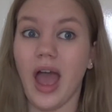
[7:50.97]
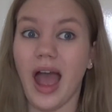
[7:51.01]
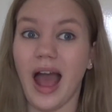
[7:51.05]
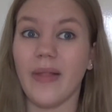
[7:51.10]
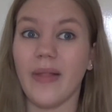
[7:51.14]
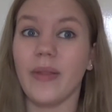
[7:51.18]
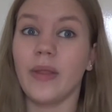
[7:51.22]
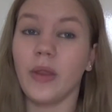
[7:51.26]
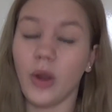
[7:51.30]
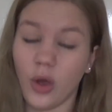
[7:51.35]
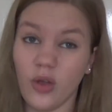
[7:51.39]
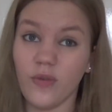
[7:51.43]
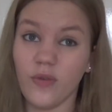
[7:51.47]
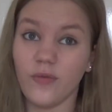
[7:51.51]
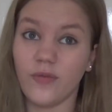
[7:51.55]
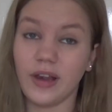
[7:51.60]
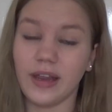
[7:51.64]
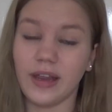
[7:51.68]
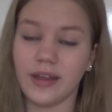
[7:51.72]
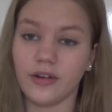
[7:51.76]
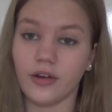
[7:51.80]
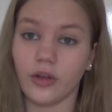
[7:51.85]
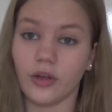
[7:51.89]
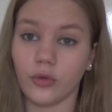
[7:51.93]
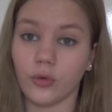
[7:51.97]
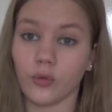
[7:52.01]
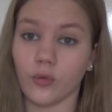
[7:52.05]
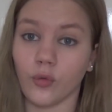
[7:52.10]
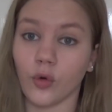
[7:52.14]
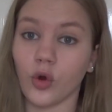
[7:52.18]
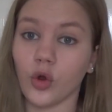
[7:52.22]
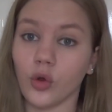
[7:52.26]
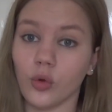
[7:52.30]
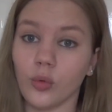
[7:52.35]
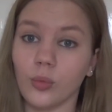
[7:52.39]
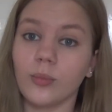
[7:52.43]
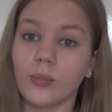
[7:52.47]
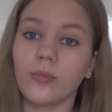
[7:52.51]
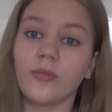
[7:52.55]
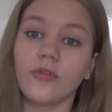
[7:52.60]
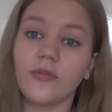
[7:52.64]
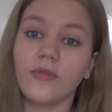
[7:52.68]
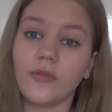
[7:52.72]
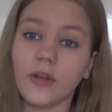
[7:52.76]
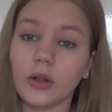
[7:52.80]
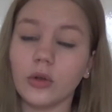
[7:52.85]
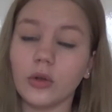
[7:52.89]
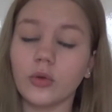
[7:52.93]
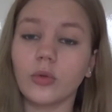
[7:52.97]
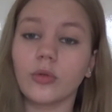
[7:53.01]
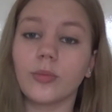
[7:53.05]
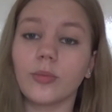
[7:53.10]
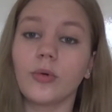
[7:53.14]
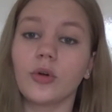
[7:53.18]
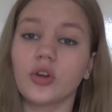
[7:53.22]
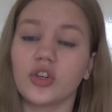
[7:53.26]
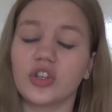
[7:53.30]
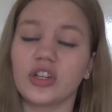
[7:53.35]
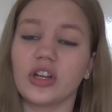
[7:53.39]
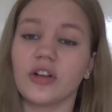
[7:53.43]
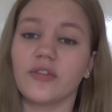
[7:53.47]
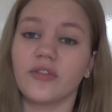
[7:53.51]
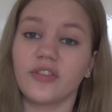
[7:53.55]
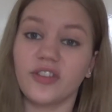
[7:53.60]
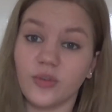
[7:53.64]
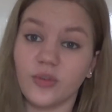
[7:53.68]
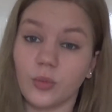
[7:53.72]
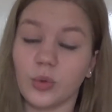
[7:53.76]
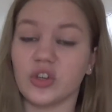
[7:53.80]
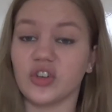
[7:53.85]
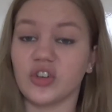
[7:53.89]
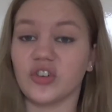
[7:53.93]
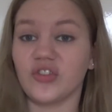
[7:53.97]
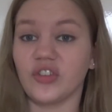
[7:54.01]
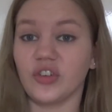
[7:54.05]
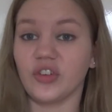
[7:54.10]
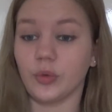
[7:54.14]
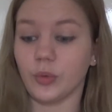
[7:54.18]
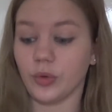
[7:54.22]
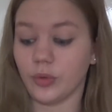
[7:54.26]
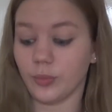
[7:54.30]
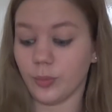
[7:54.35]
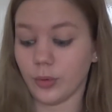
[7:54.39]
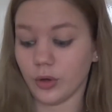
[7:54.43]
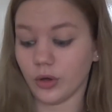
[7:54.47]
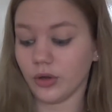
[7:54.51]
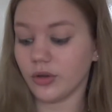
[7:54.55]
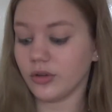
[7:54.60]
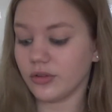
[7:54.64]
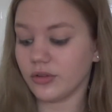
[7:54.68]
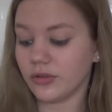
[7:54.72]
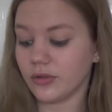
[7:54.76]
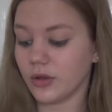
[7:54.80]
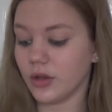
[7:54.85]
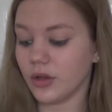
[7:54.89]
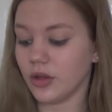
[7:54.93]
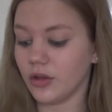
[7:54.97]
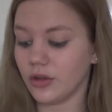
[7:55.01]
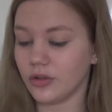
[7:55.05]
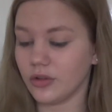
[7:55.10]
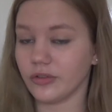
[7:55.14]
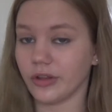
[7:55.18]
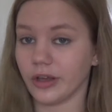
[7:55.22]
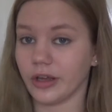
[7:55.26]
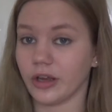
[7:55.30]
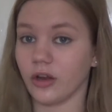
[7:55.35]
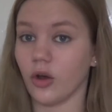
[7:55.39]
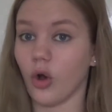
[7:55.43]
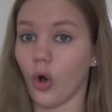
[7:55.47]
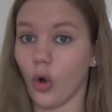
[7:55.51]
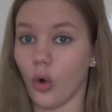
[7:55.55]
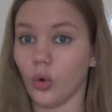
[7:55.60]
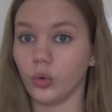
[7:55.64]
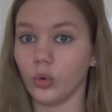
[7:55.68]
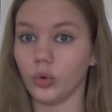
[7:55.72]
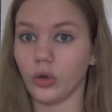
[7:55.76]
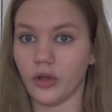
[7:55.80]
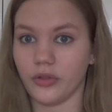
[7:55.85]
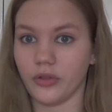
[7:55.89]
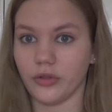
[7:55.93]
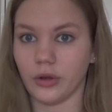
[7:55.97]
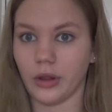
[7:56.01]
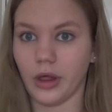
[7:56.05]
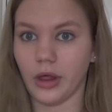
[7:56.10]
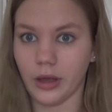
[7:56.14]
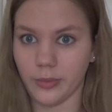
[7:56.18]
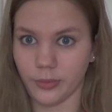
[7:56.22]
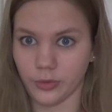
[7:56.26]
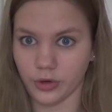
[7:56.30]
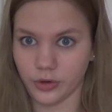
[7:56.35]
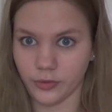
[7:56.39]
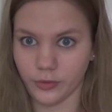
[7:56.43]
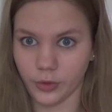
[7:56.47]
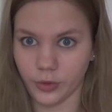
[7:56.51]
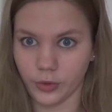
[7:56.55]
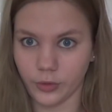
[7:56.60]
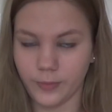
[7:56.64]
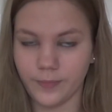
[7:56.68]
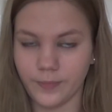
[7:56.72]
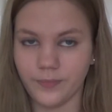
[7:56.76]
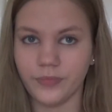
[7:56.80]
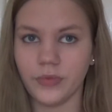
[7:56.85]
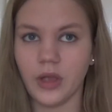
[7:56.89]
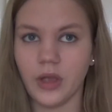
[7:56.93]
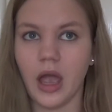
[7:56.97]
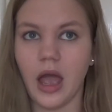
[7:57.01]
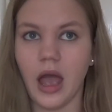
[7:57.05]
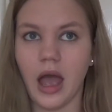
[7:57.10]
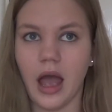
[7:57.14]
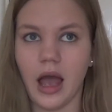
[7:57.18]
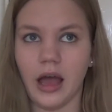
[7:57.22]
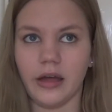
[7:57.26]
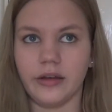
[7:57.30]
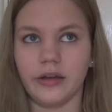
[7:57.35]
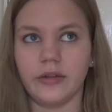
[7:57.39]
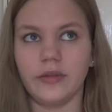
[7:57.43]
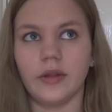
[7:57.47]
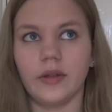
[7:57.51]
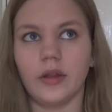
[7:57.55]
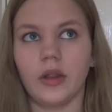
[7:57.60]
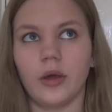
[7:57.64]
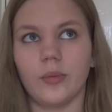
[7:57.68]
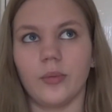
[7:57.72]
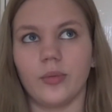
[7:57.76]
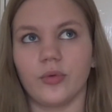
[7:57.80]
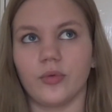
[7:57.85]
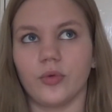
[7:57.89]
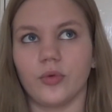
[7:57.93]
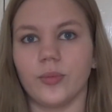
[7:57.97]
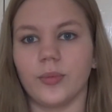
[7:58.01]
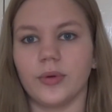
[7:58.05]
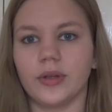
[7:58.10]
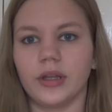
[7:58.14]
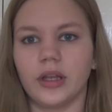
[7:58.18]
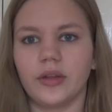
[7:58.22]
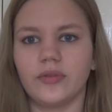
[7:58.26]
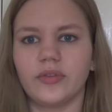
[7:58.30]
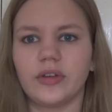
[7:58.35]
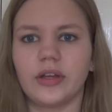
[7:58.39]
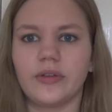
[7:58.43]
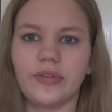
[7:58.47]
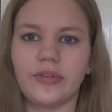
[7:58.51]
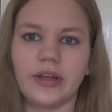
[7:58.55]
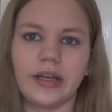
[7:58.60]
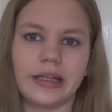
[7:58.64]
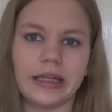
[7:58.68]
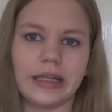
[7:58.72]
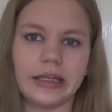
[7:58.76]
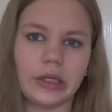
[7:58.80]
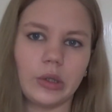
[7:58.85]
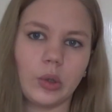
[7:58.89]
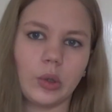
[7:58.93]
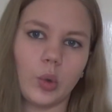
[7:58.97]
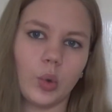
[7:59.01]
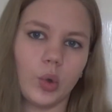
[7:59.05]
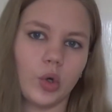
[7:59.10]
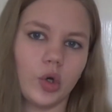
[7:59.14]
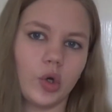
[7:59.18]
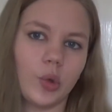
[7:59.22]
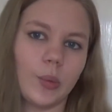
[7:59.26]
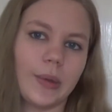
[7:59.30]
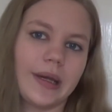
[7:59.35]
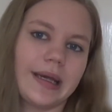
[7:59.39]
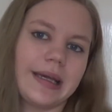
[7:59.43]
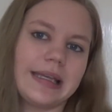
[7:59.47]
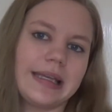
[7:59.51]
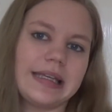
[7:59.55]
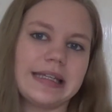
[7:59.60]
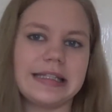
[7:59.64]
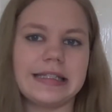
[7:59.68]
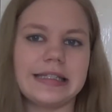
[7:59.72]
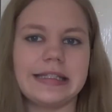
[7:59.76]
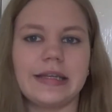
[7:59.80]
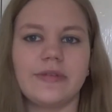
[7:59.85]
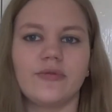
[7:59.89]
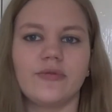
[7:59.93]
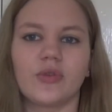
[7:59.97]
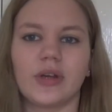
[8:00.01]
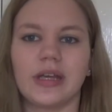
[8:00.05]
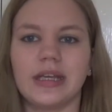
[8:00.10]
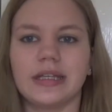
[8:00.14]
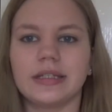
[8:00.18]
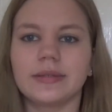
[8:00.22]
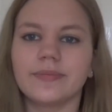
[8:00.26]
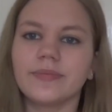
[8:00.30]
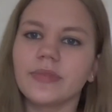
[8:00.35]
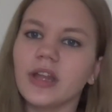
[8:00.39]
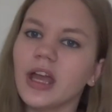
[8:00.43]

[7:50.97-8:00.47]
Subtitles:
And then hopefully another room filled with bookshelves which are filled with books. It's like a whole other library room. And in the library room I'd love to have like a little corner where I can just sit and read.